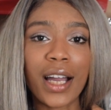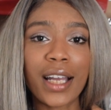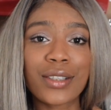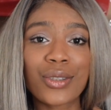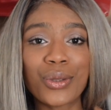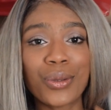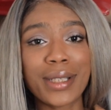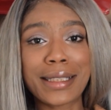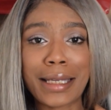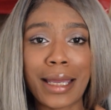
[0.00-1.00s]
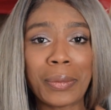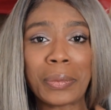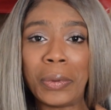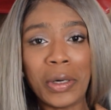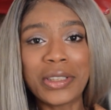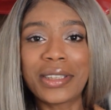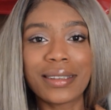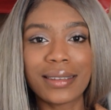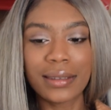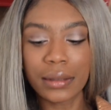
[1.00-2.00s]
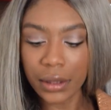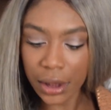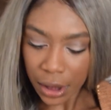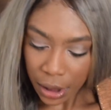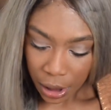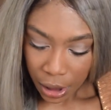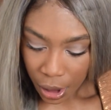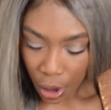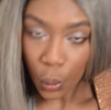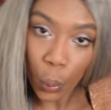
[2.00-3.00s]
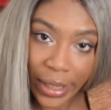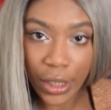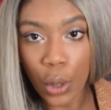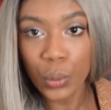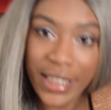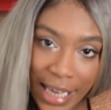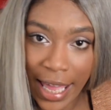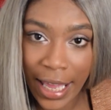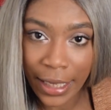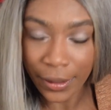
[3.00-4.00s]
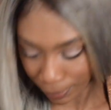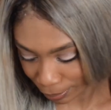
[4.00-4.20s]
guys, to always stay what? We gon' stay